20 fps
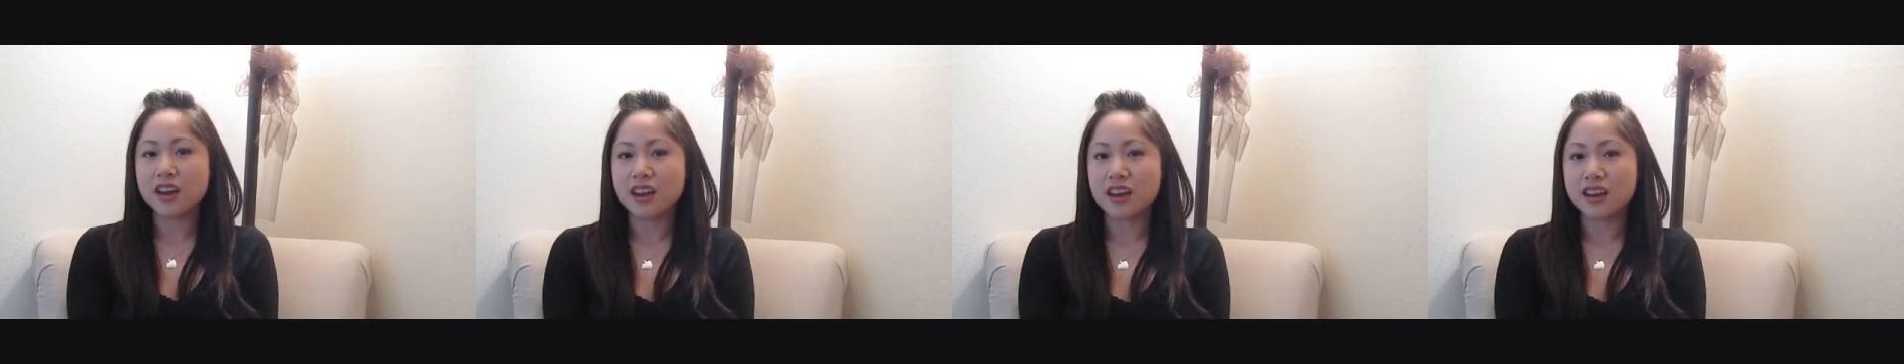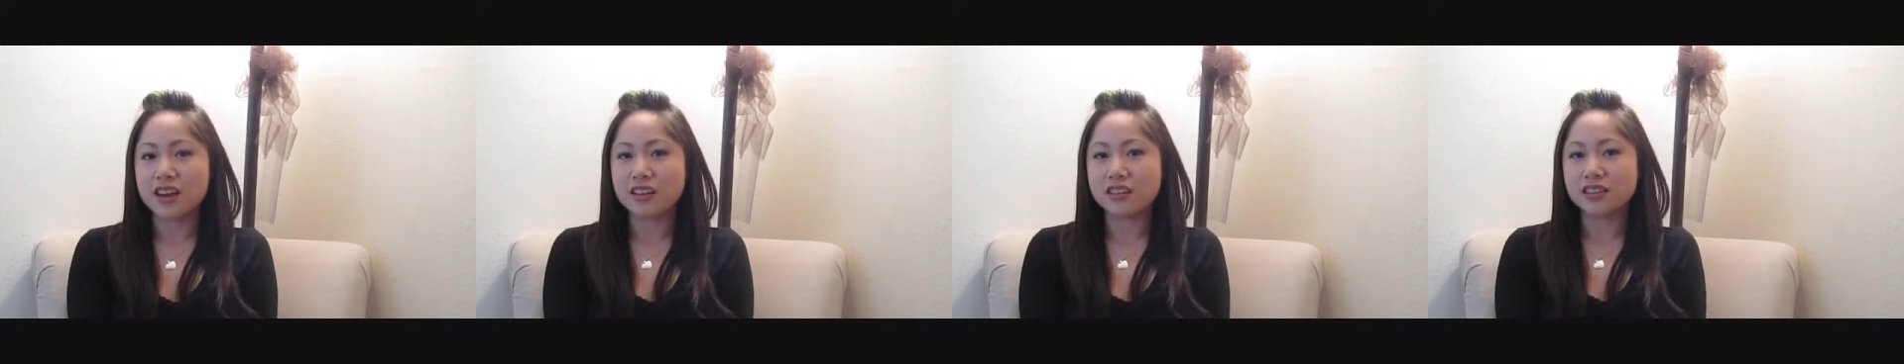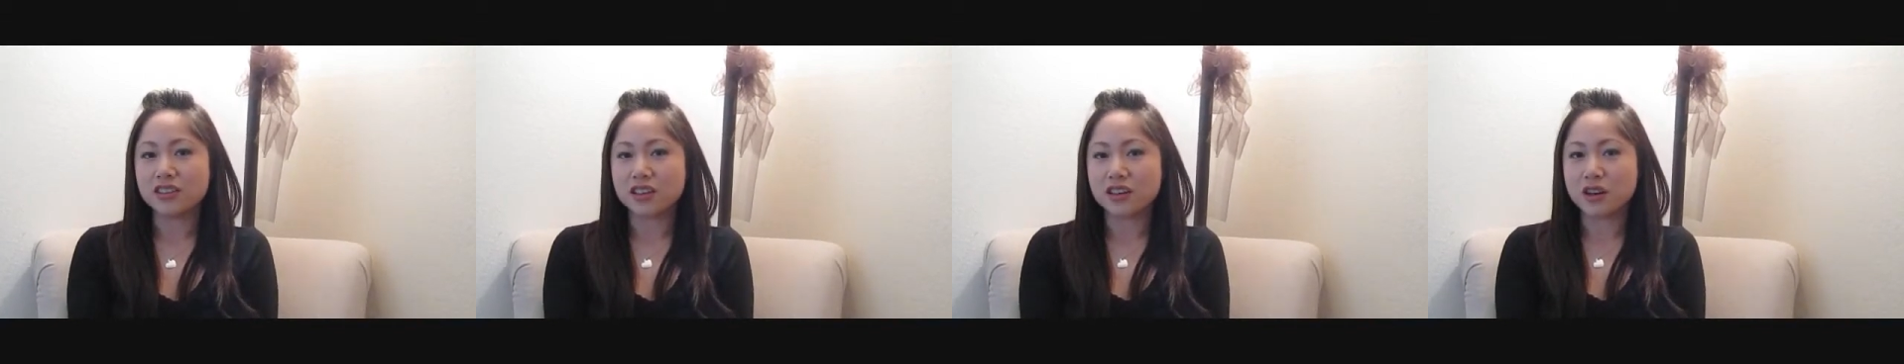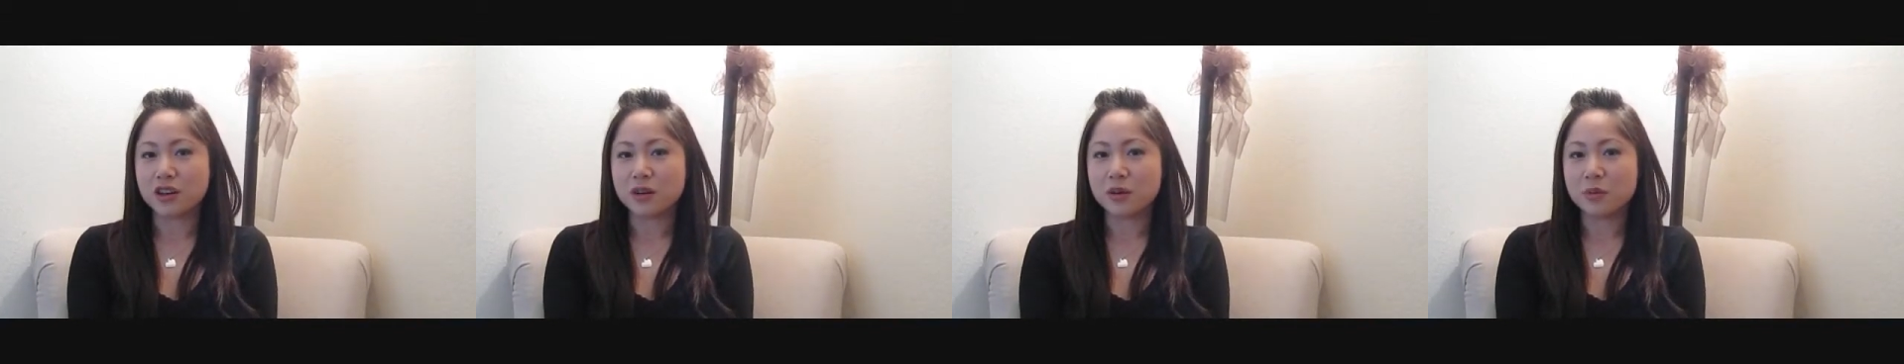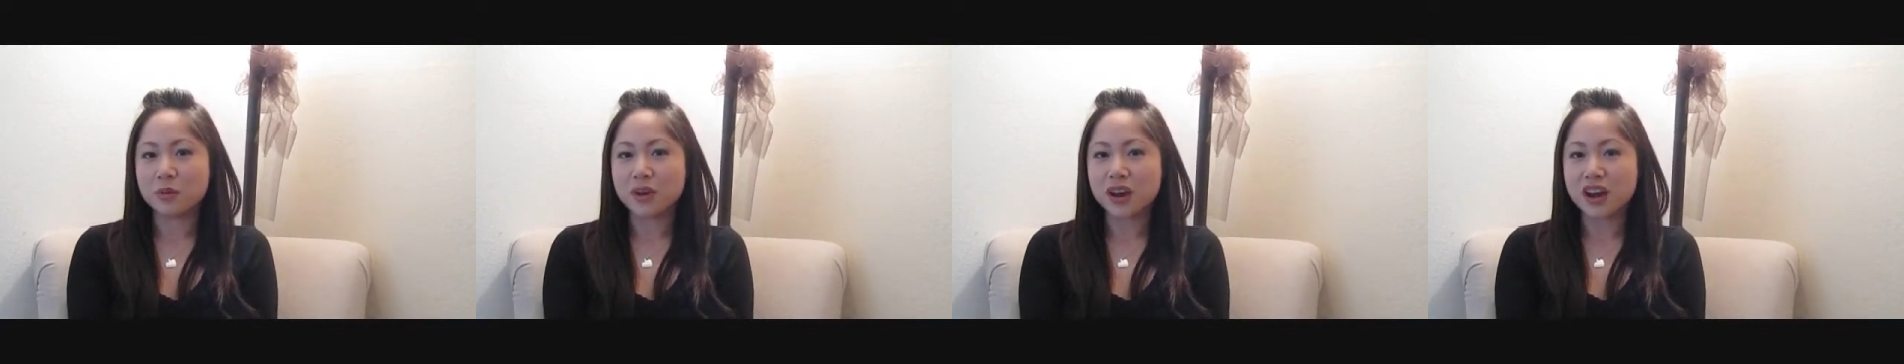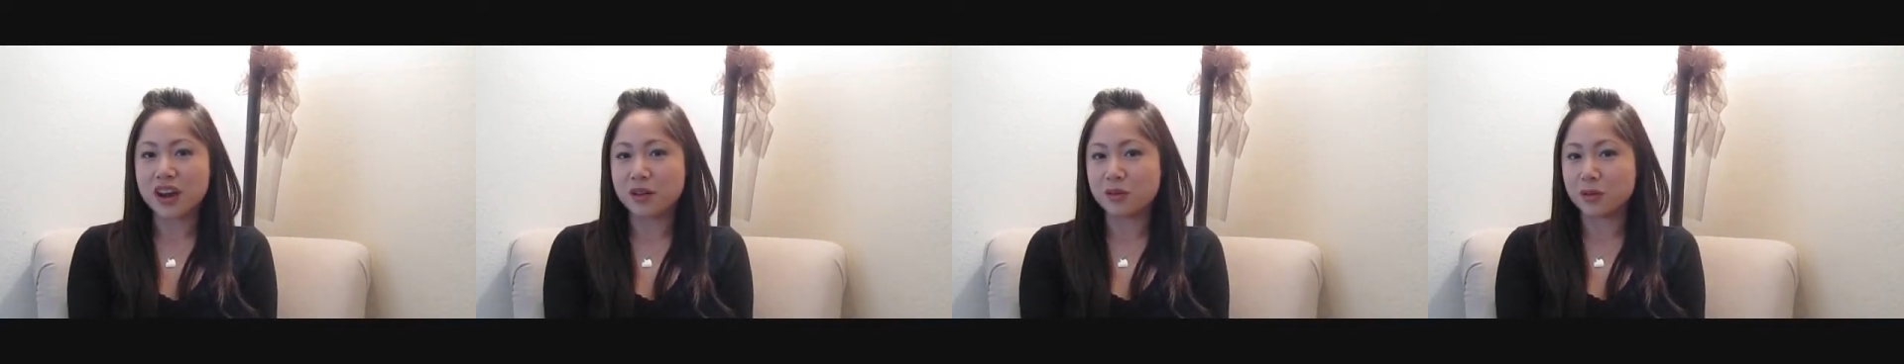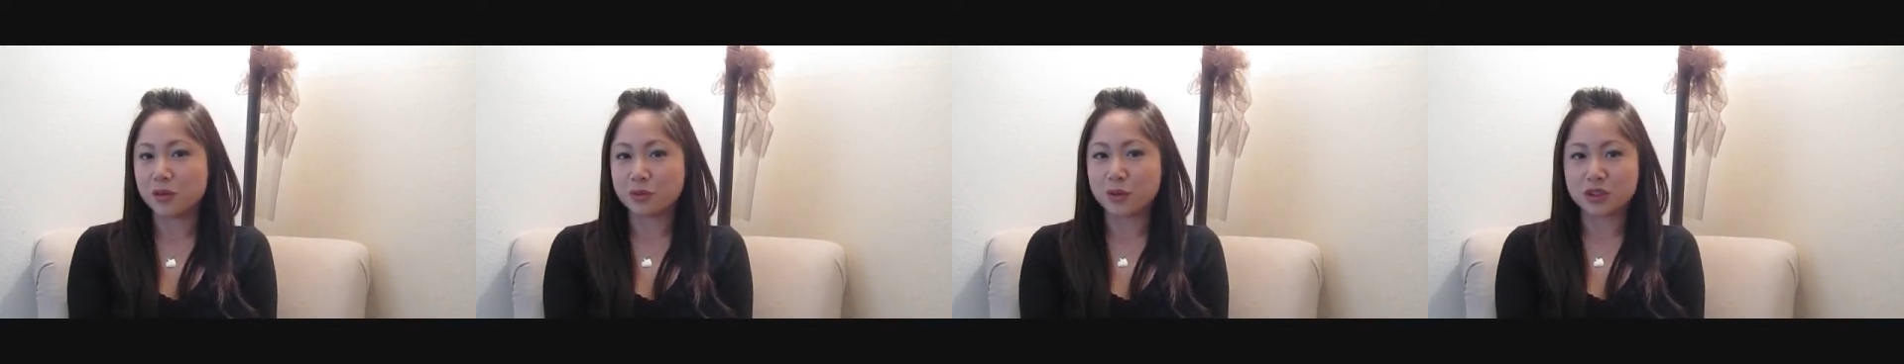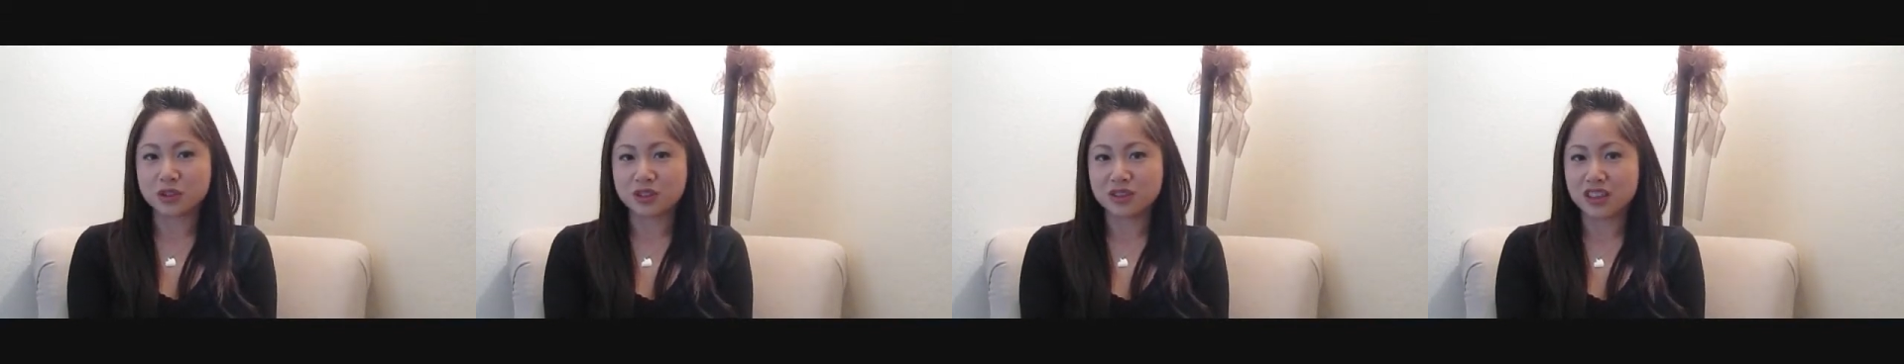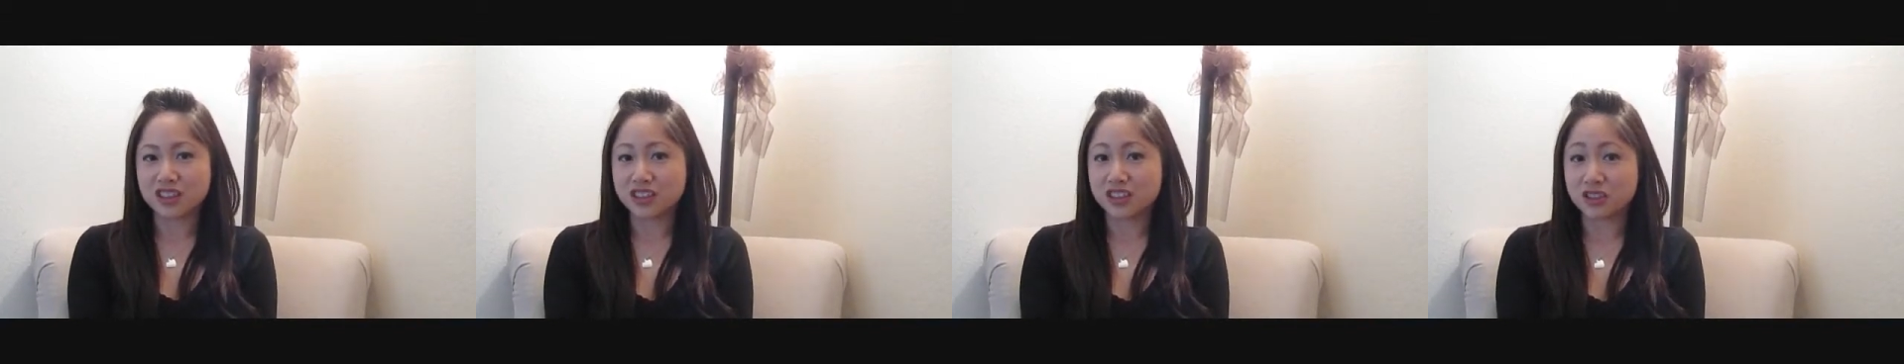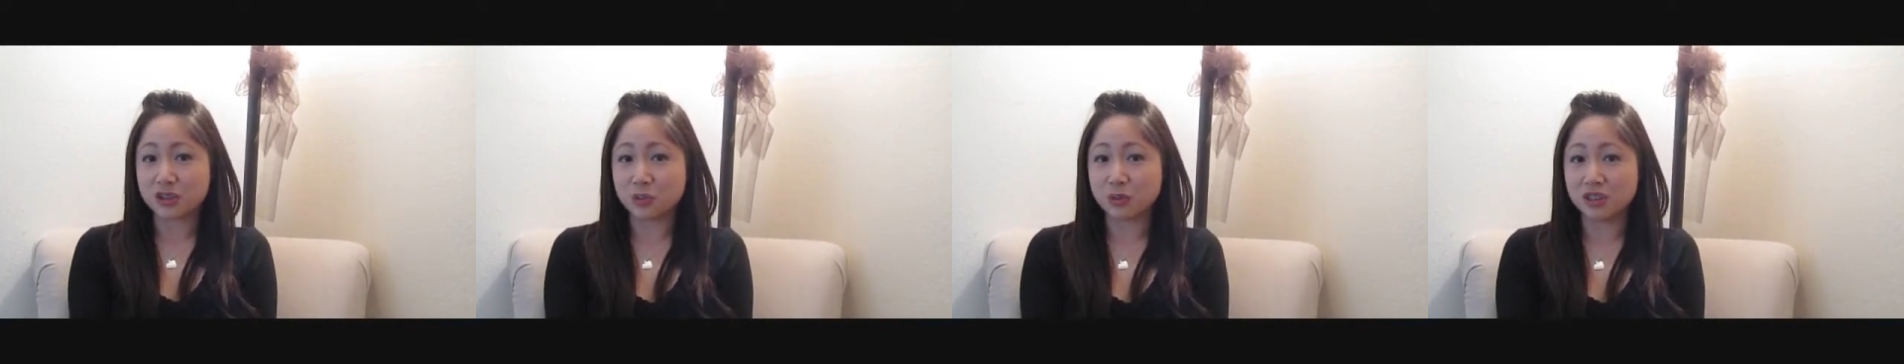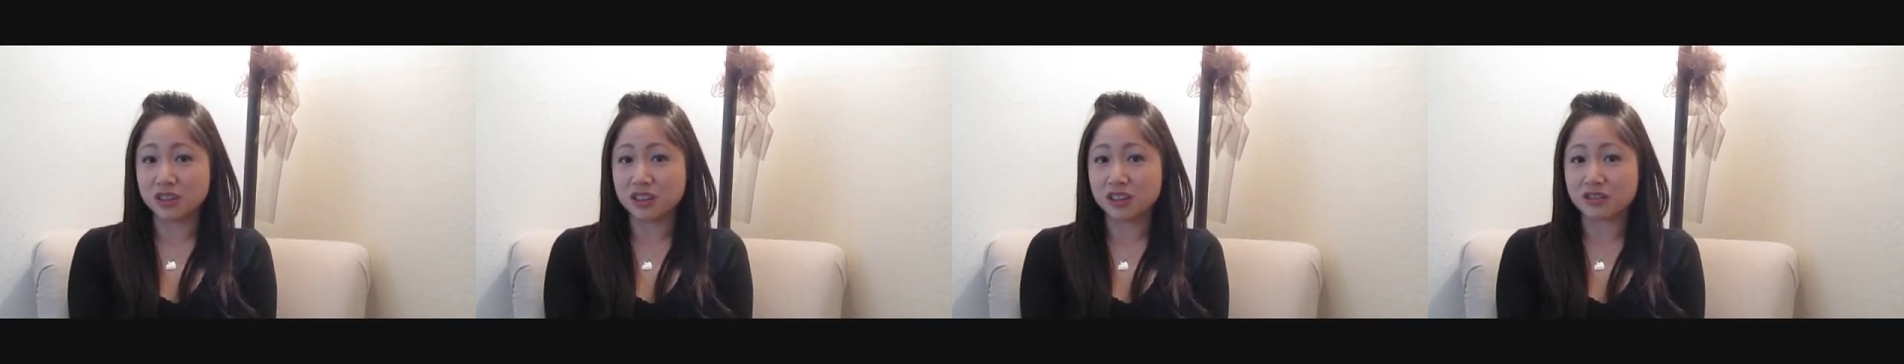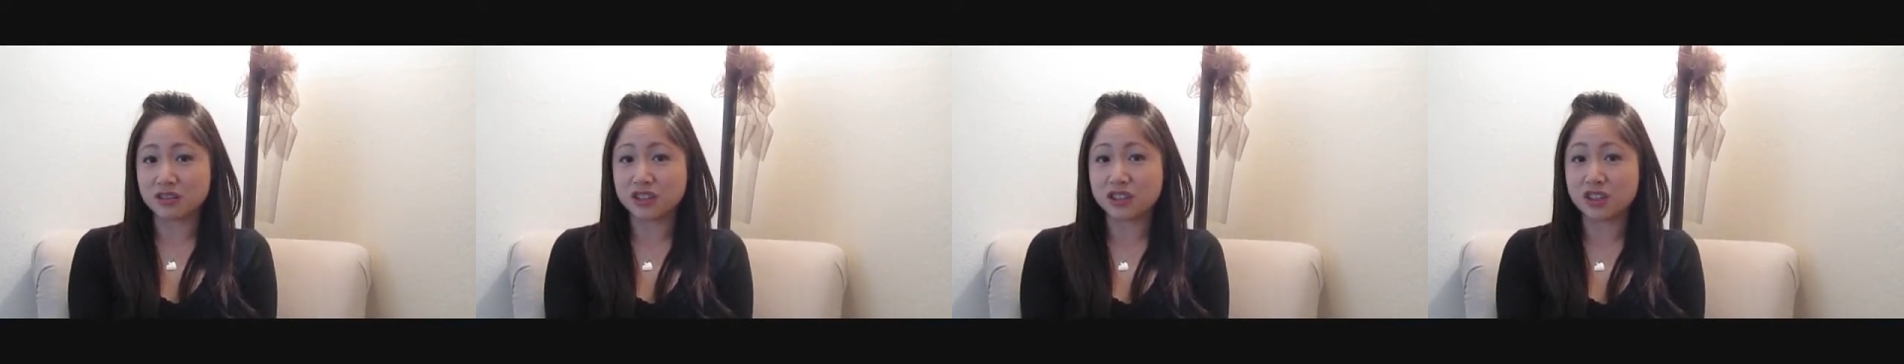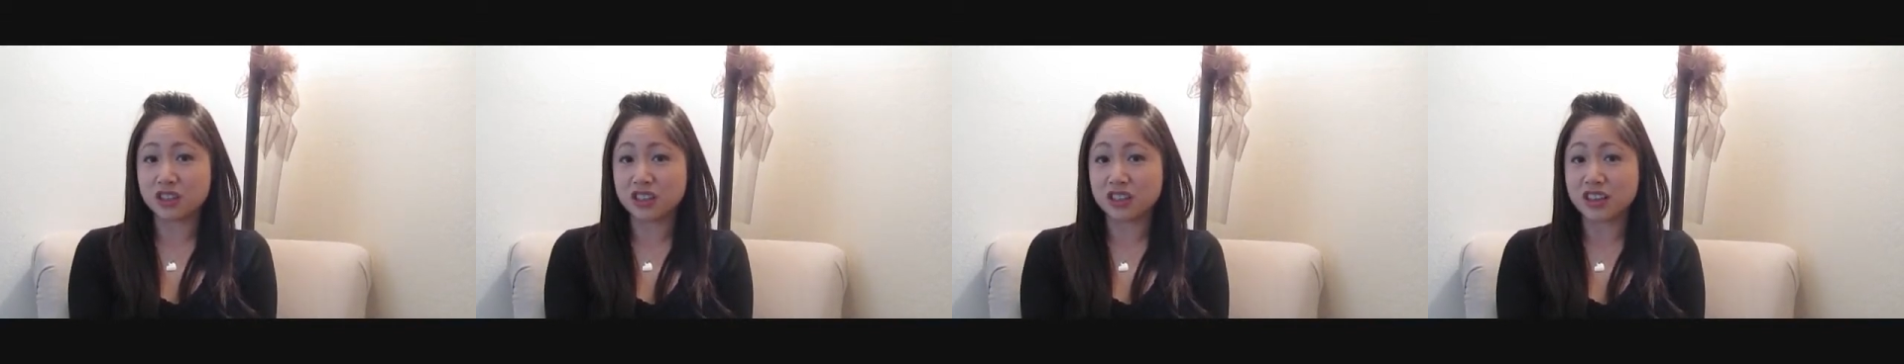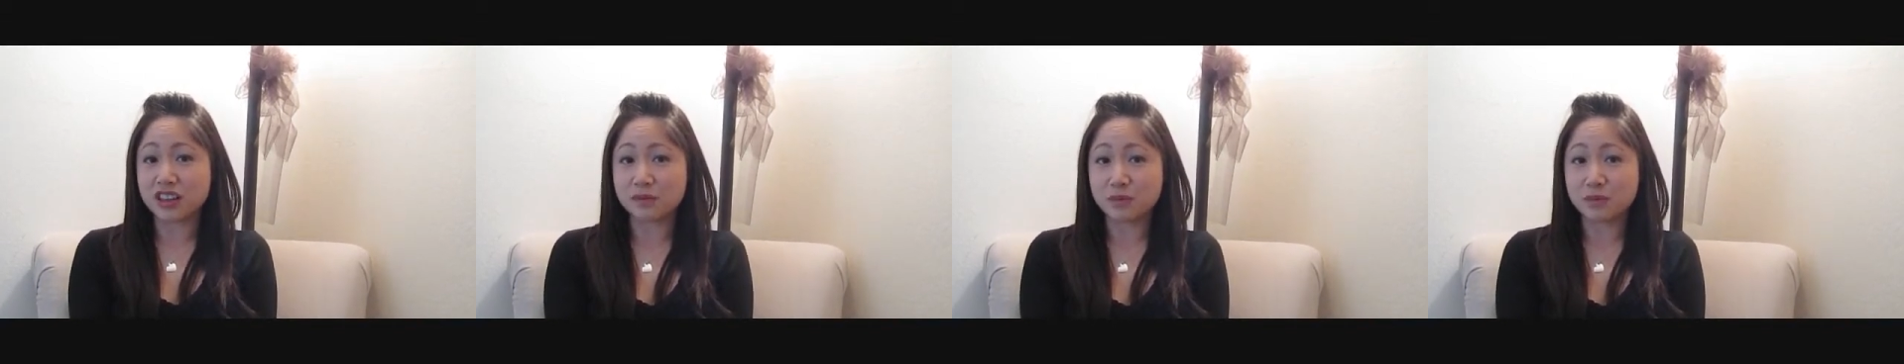And I'm a person that just really loves cooking.